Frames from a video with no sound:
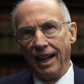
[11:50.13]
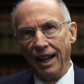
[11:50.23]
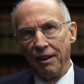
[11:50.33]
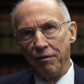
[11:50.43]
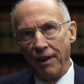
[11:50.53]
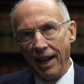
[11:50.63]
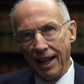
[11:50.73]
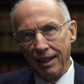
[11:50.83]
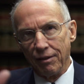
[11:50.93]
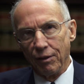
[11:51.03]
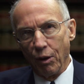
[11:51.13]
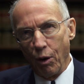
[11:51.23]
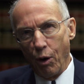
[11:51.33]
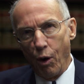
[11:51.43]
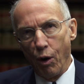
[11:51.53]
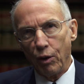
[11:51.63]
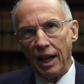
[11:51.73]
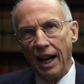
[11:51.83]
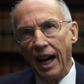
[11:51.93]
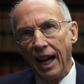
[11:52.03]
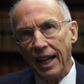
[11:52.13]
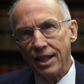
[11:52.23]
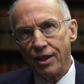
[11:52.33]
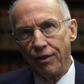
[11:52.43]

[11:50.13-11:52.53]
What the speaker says: and find all kinds